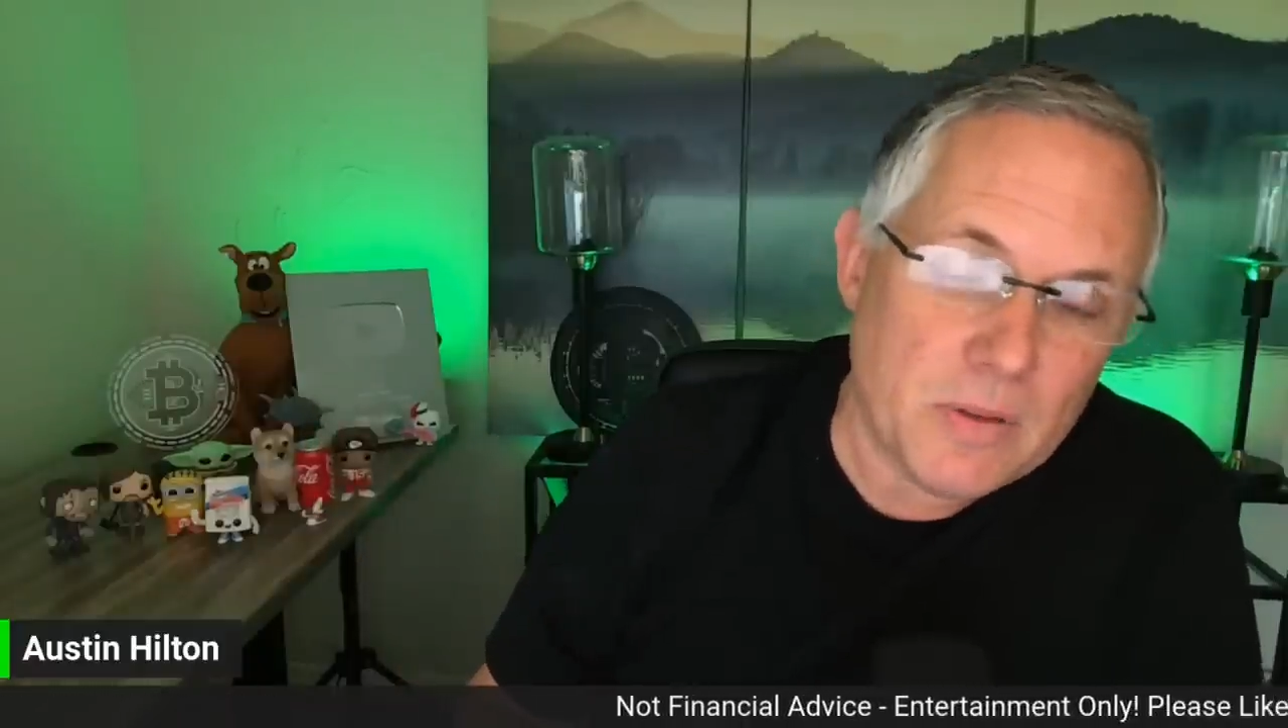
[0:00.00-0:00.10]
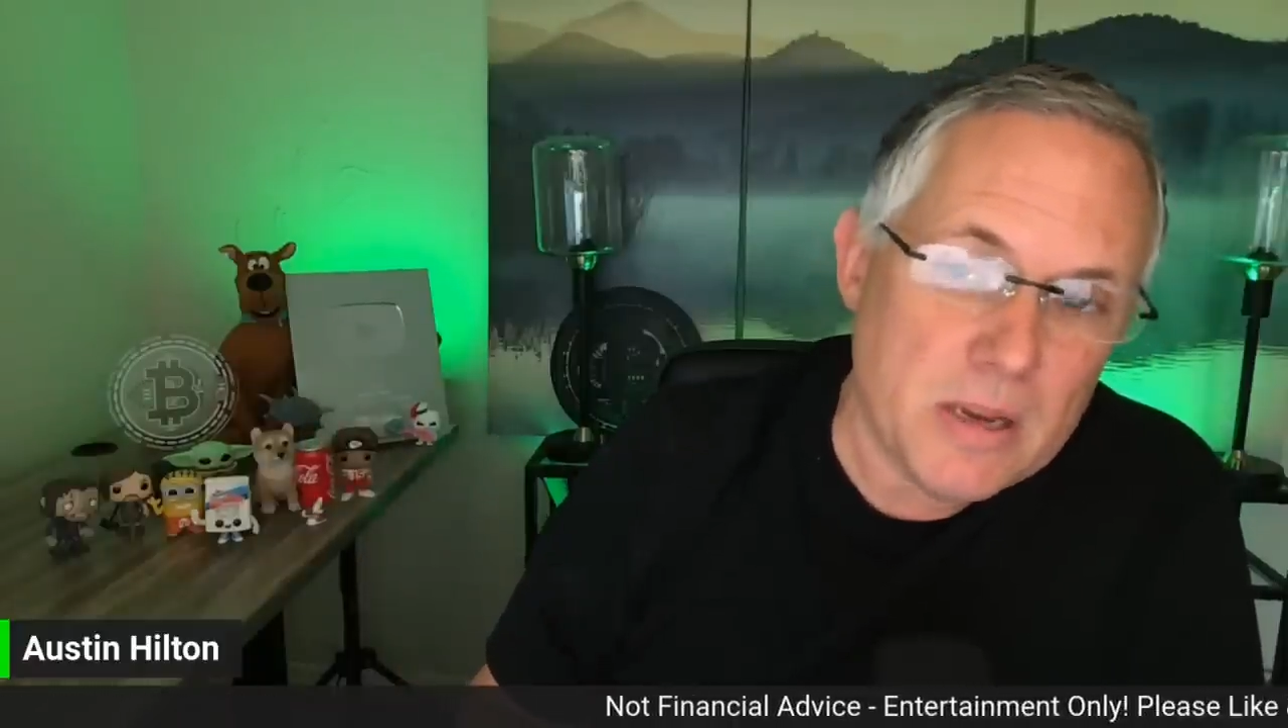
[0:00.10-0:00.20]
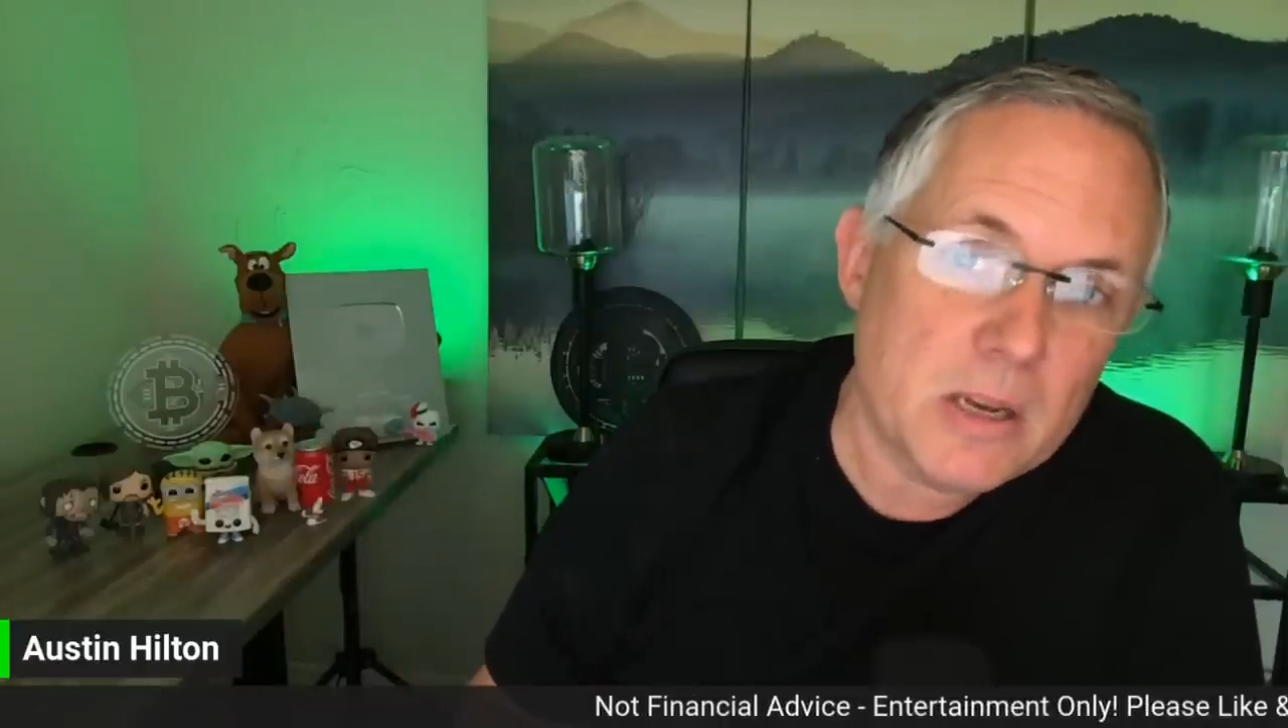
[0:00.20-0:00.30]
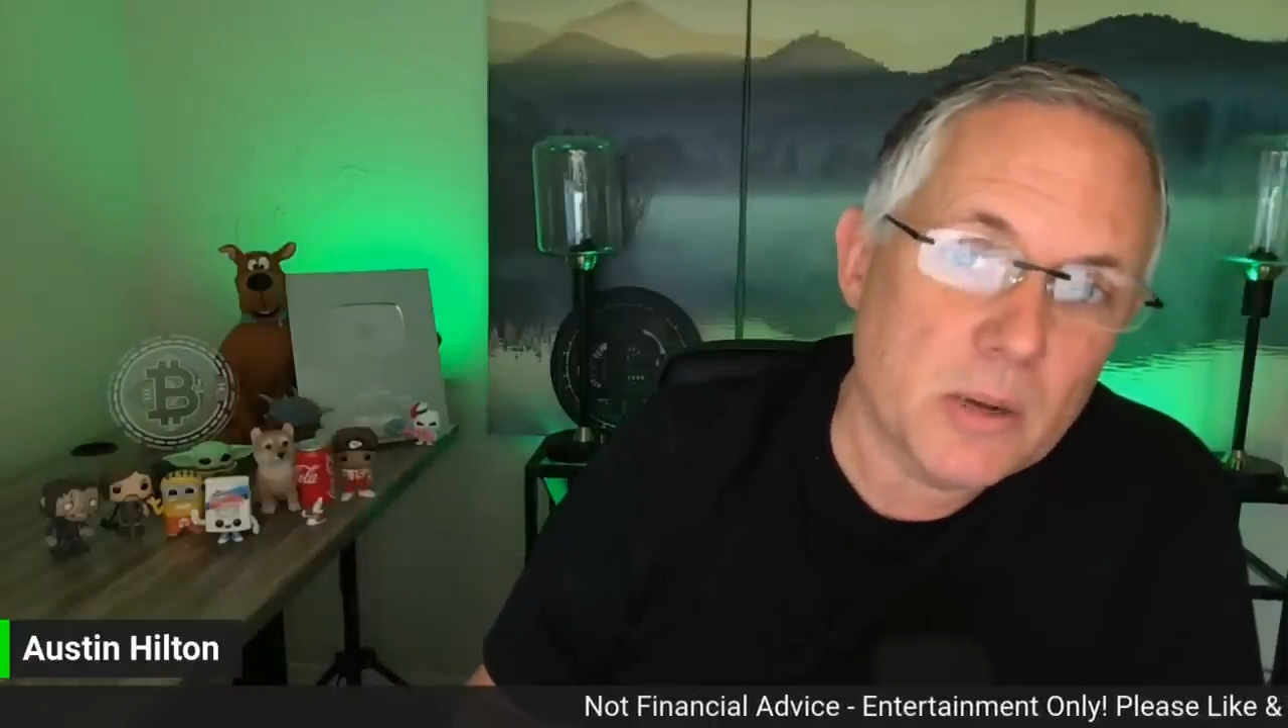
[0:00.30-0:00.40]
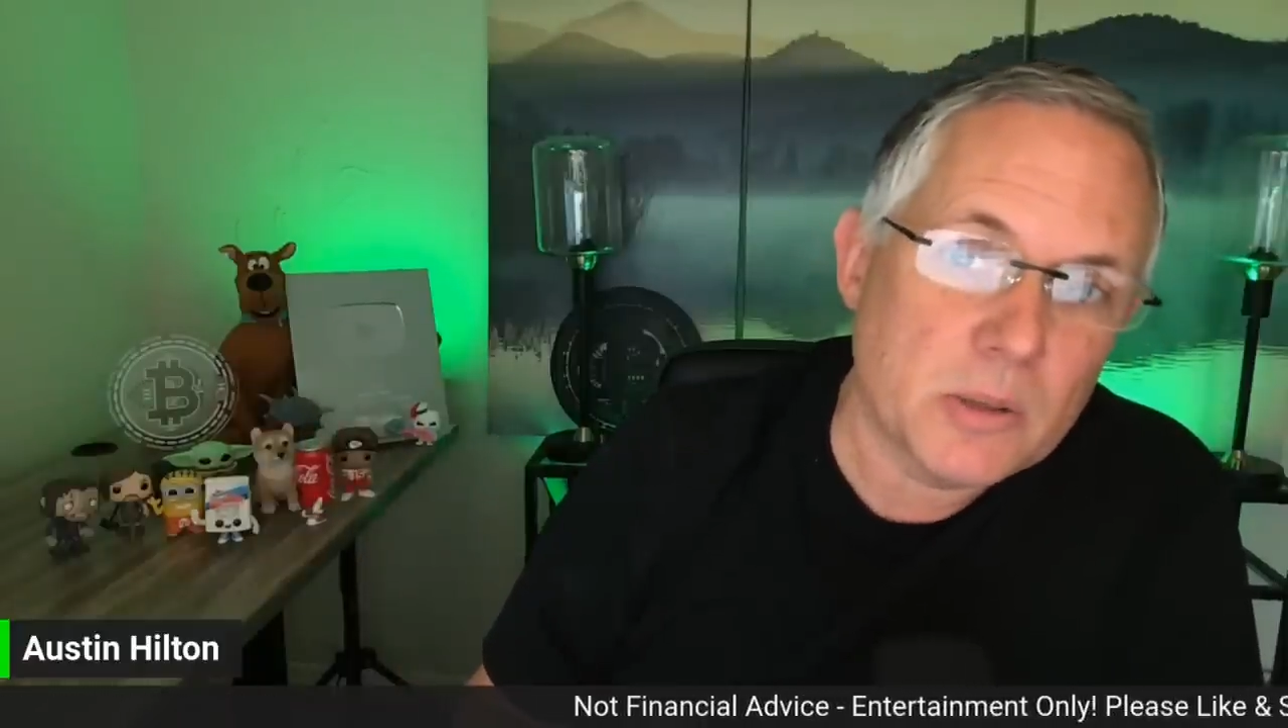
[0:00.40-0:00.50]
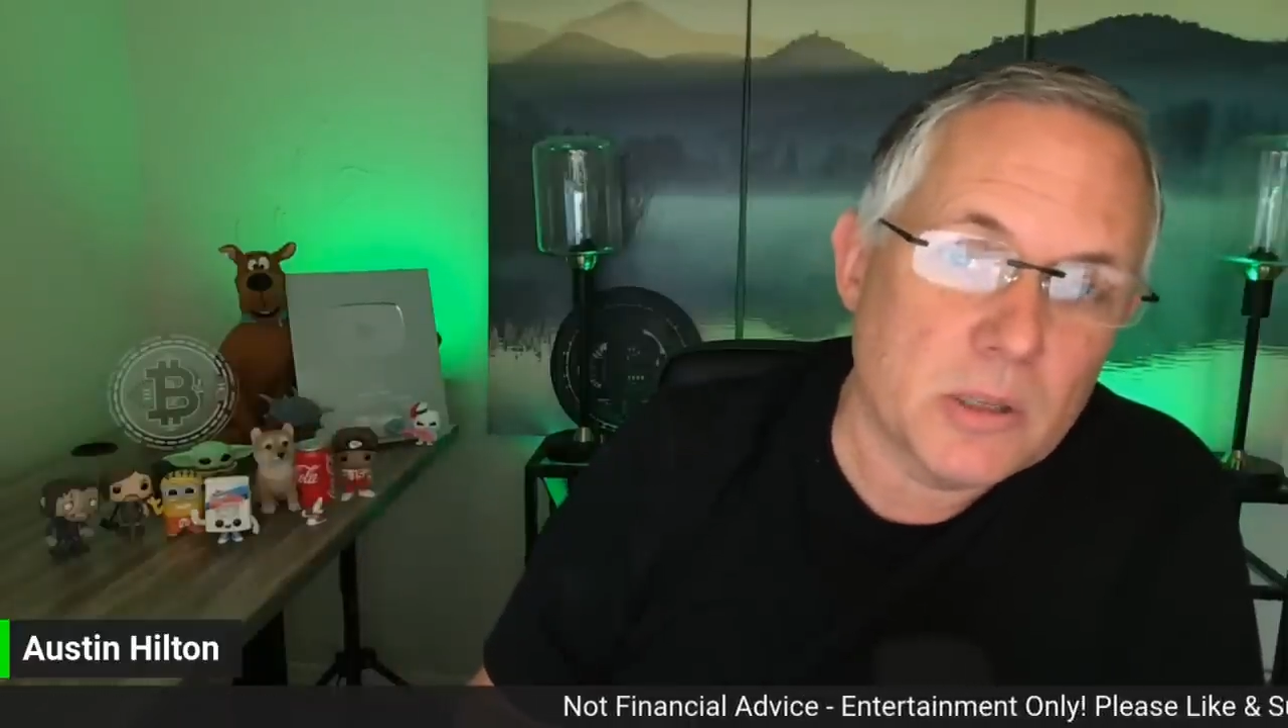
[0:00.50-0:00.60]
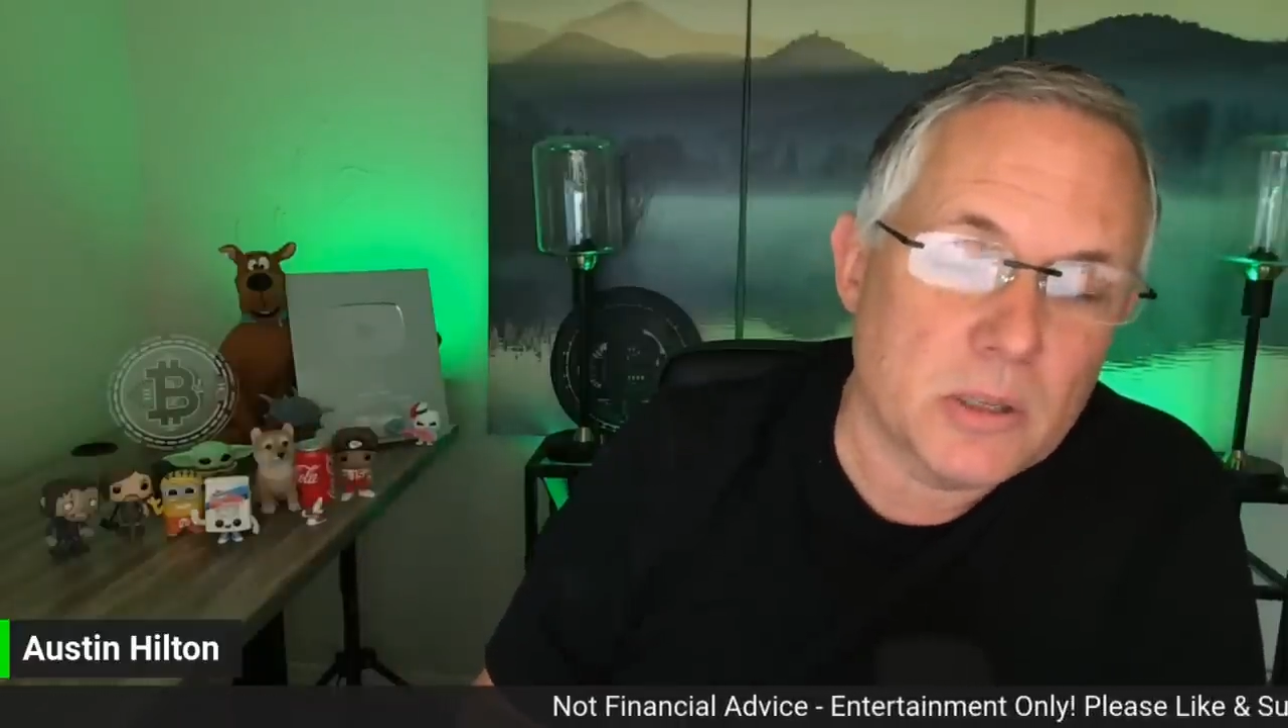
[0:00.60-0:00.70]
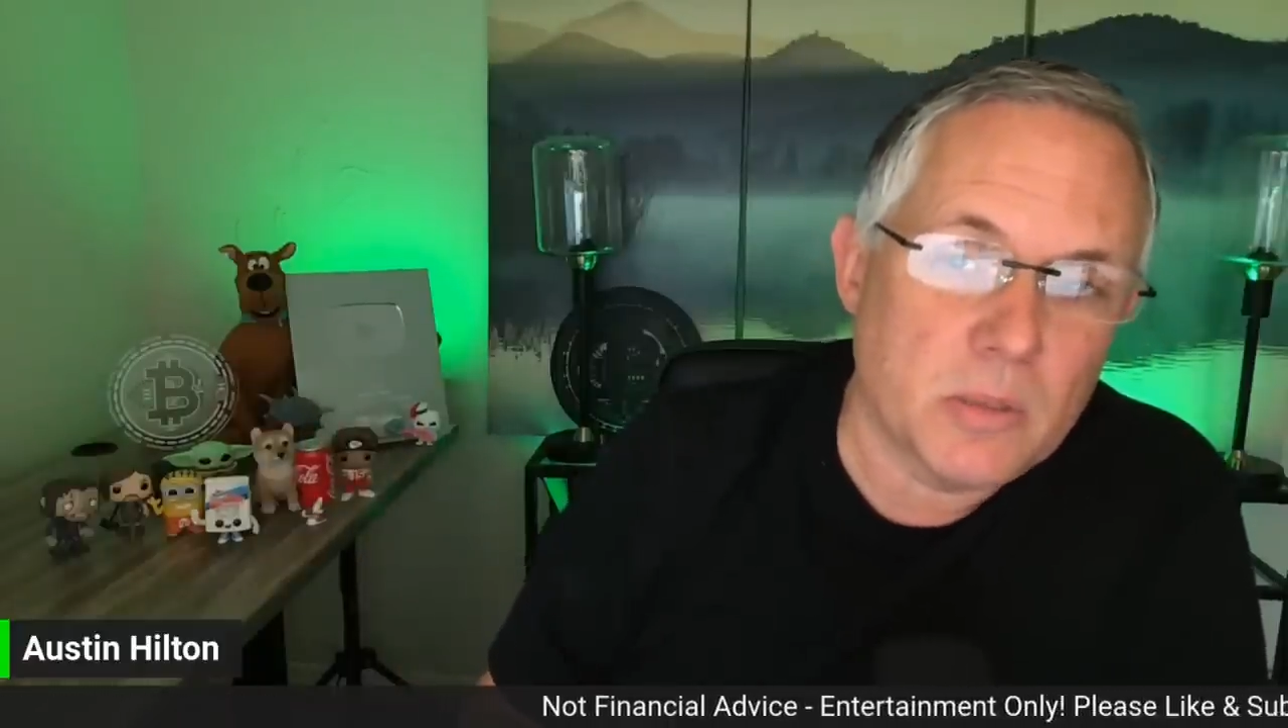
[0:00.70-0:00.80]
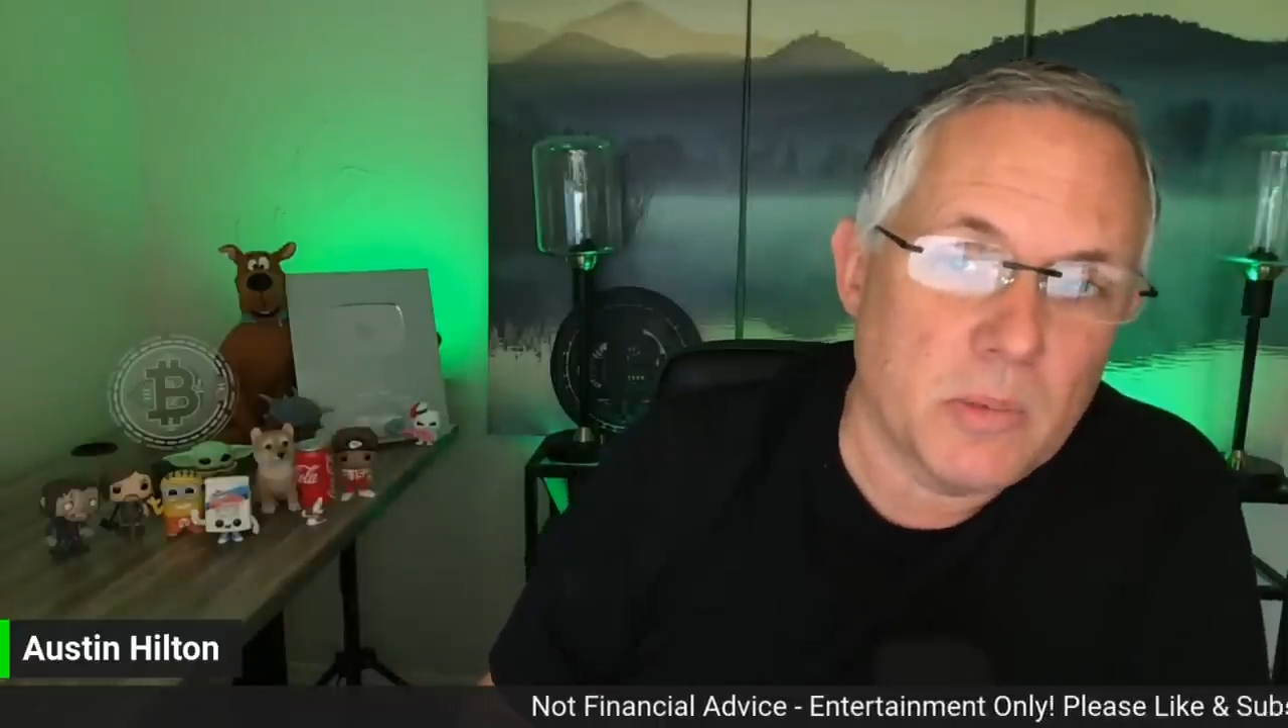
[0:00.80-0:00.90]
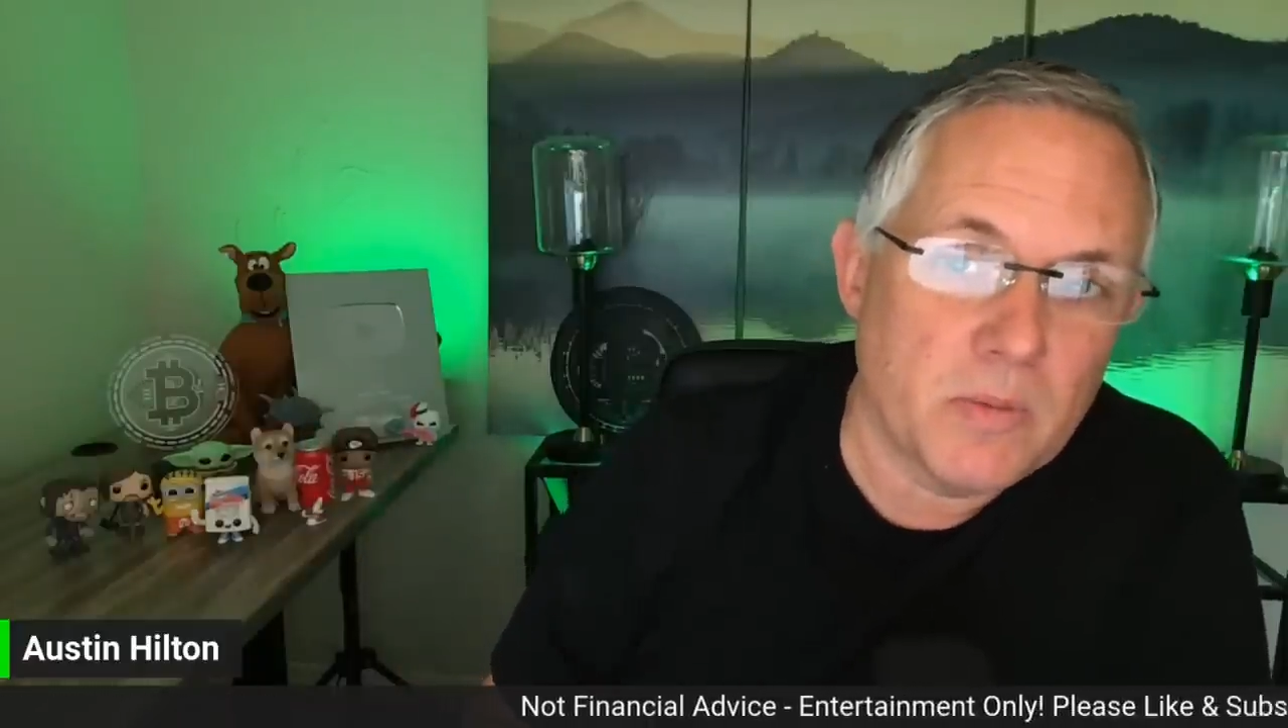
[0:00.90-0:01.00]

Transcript: ecosystem